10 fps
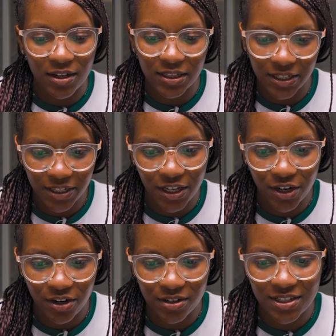Click
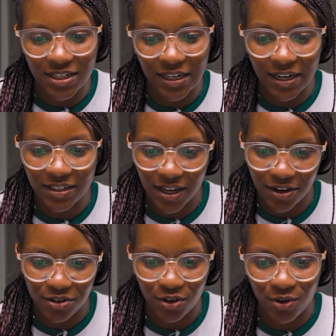here, select
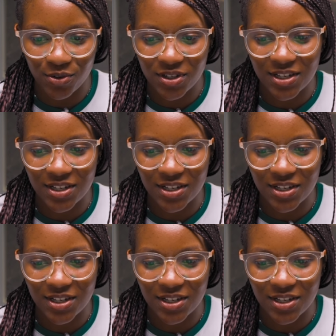candles,